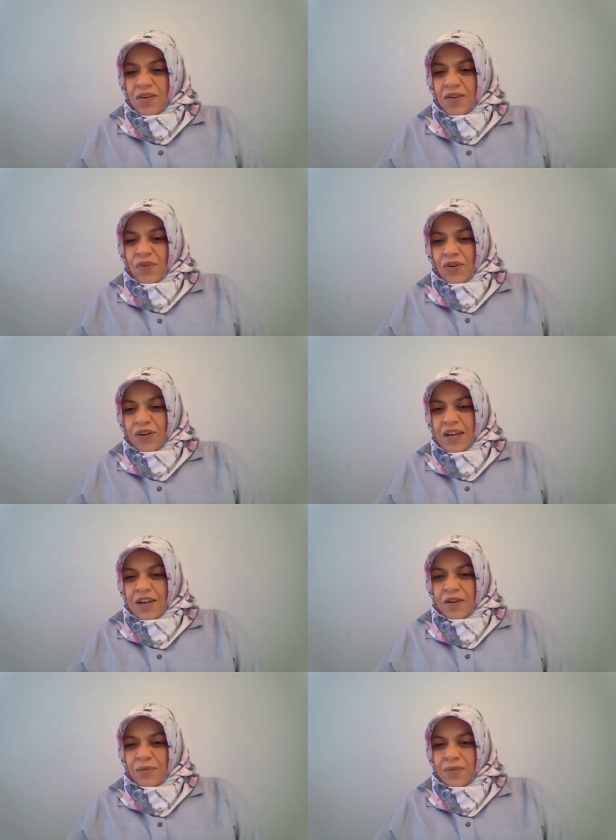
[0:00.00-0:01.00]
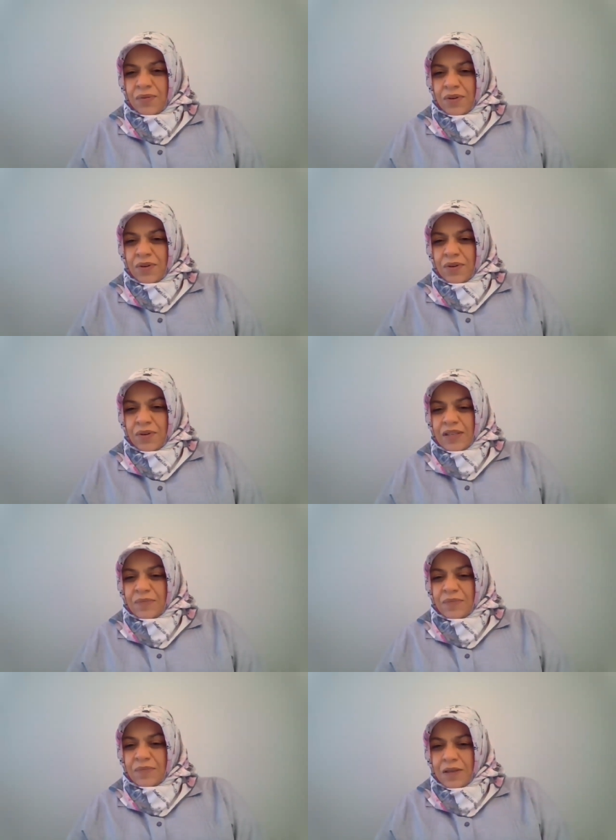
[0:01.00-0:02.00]
For now, let
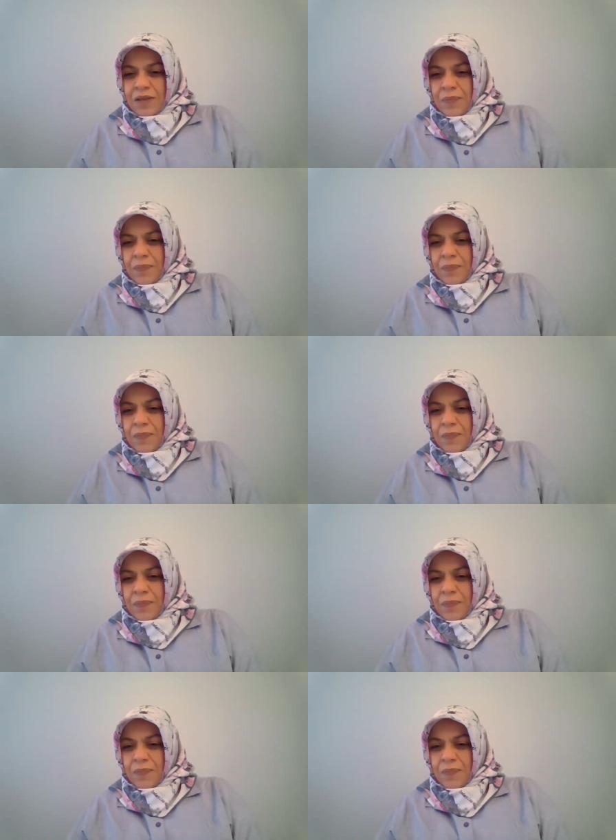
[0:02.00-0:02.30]
me see.